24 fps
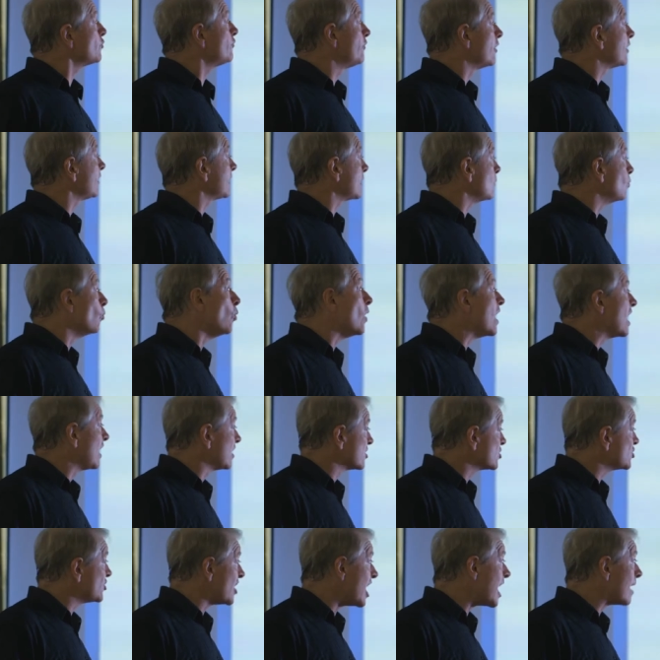fairly well
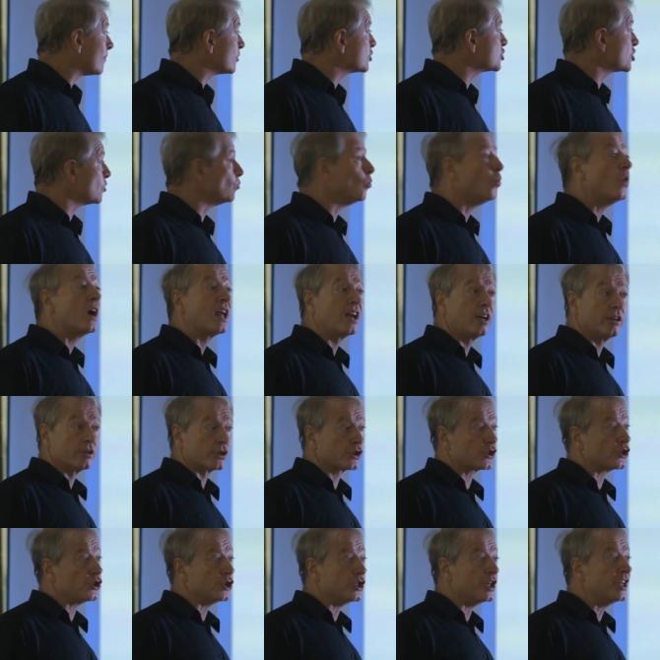established and well
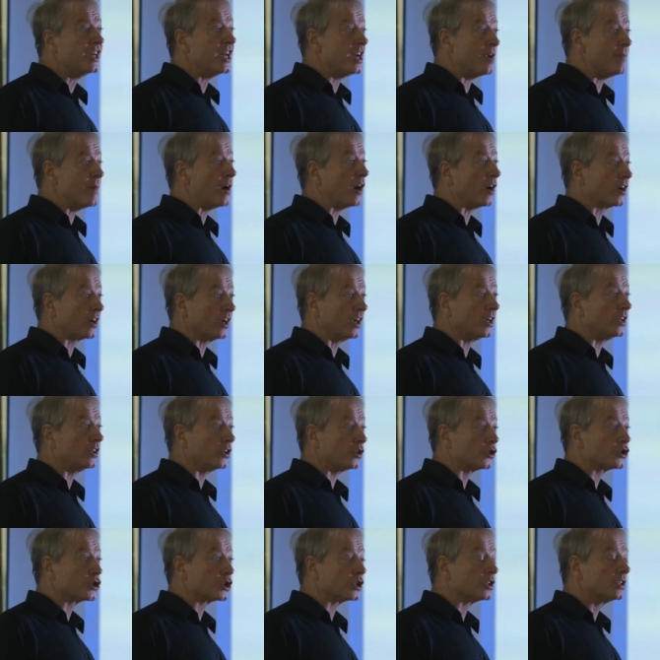understood in American
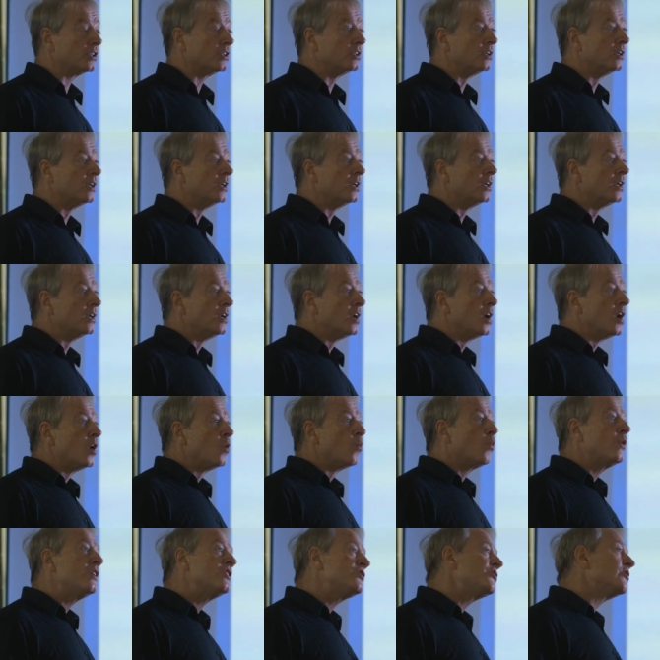culture,
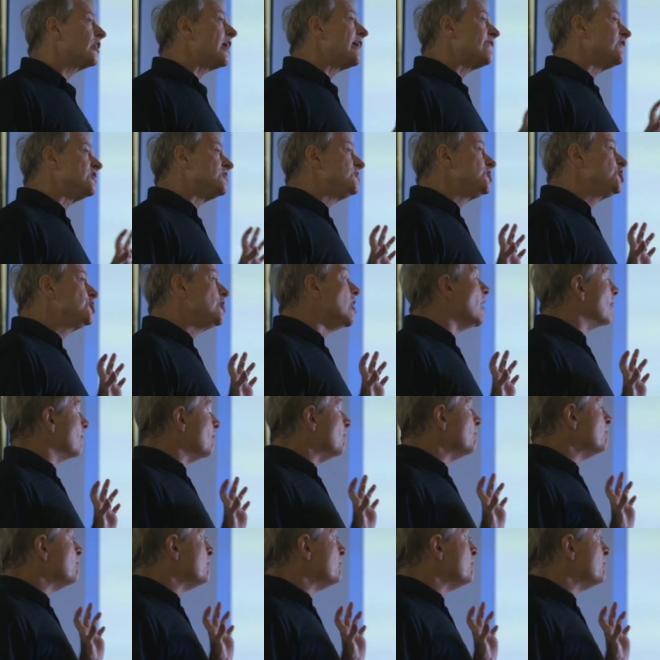we still have a, a